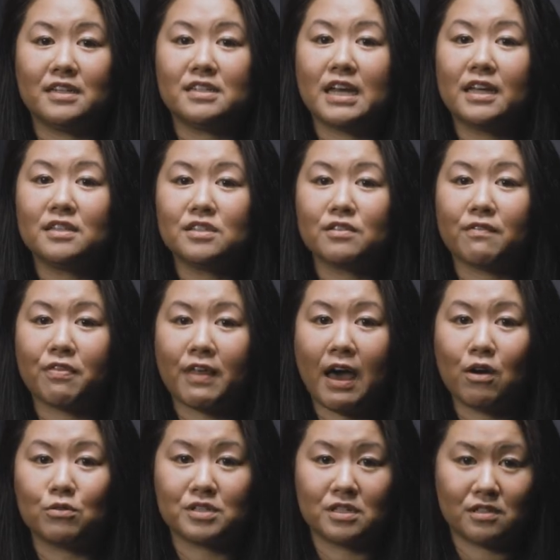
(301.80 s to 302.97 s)
and tens of
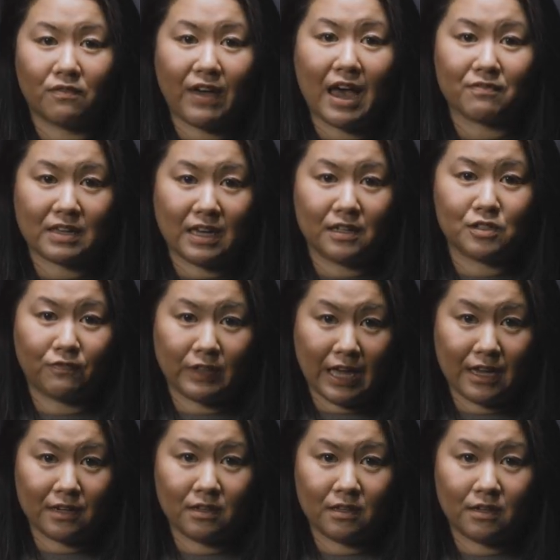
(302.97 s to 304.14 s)
thousands of Afghans
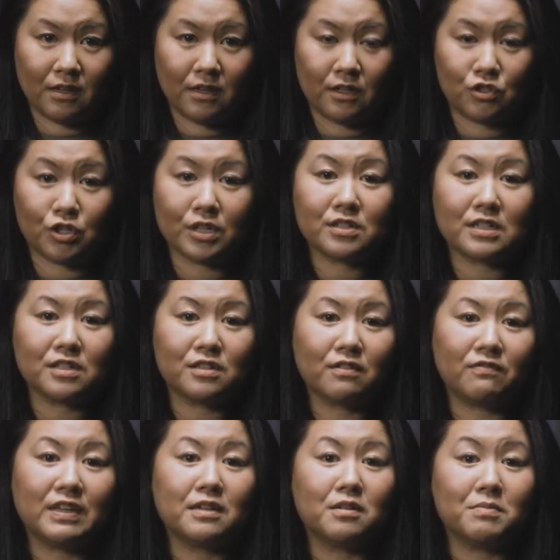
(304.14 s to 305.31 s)
fled, just as the
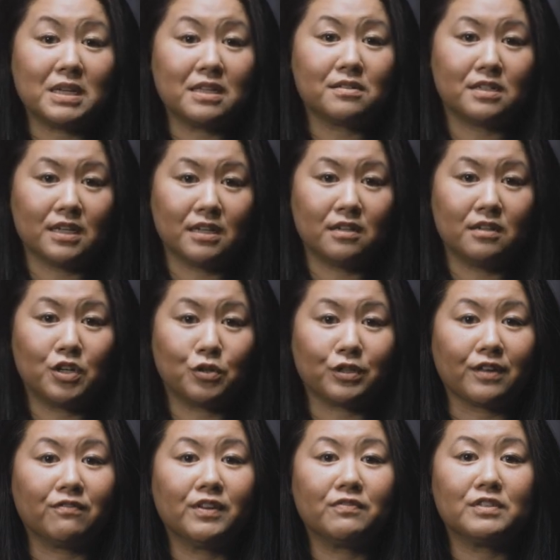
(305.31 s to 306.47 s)
Vietnamese did nearly
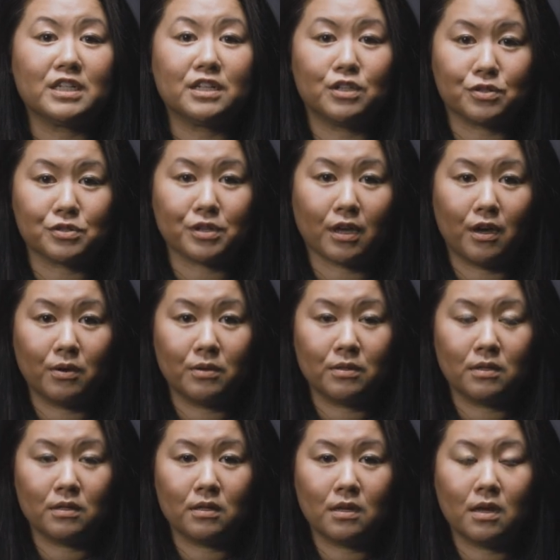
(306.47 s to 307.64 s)
fifty years ago,
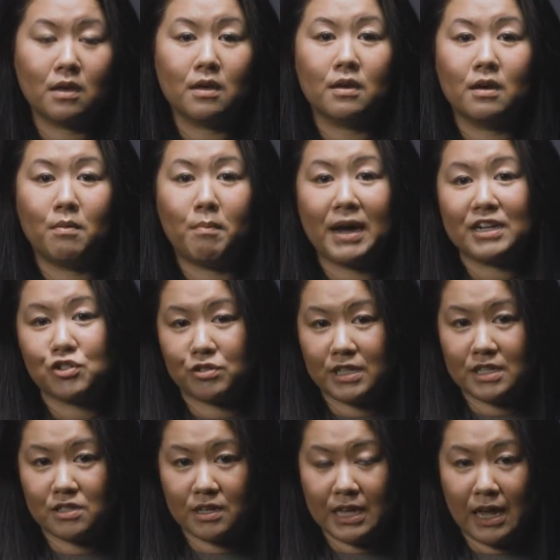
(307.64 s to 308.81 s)
my journey
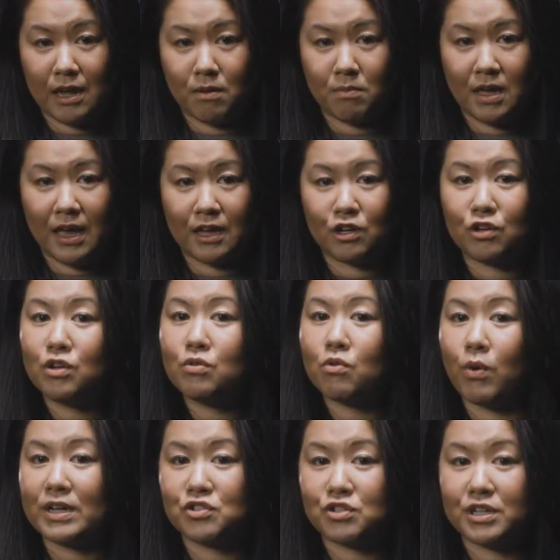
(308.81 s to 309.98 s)
took aim at a new
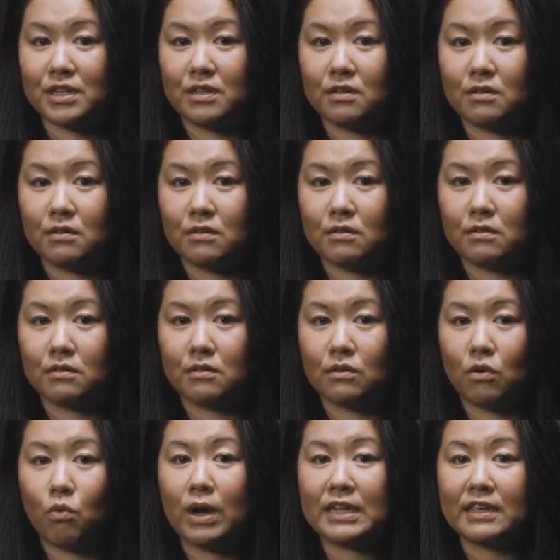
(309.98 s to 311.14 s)
question.
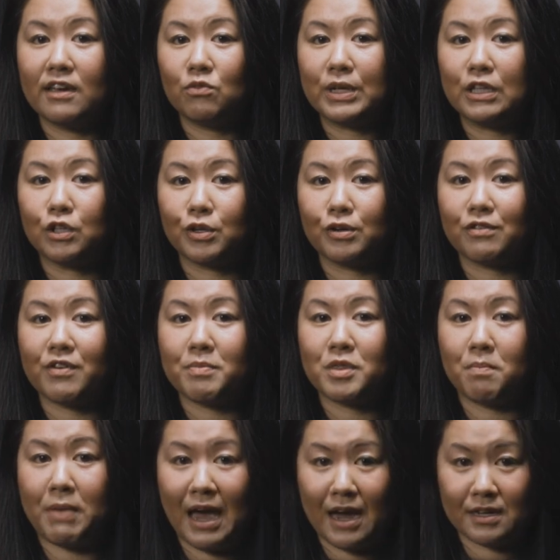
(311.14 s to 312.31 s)
What can we learn from the
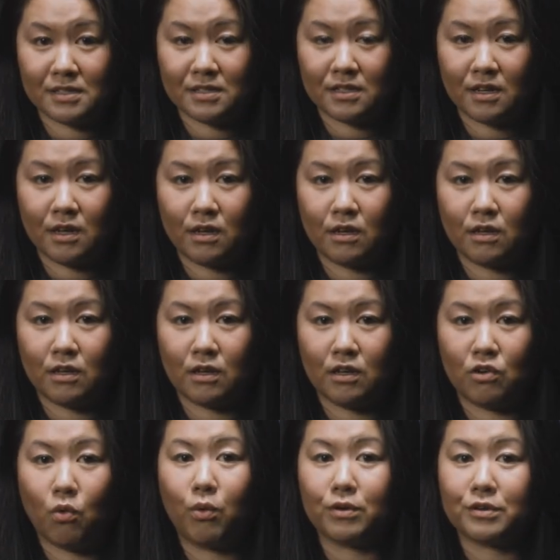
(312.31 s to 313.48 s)
past in
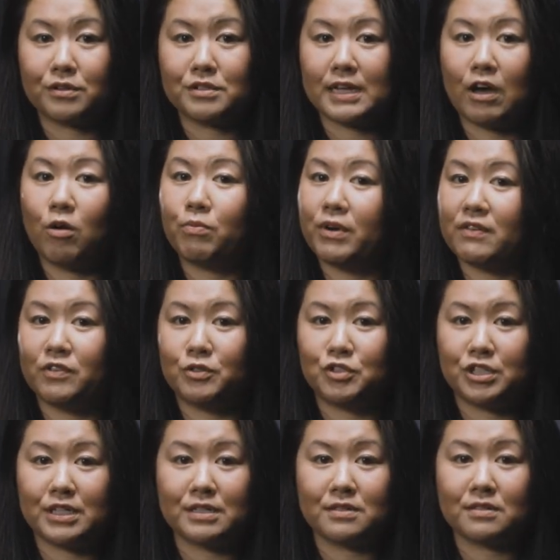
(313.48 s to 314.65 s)
order to help
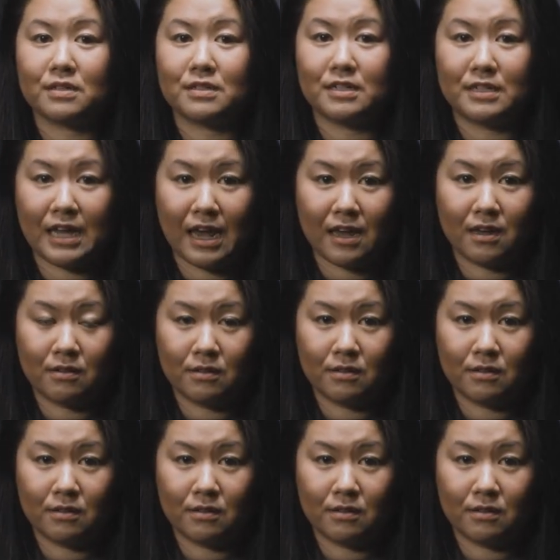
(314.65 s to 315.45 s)
refugees today?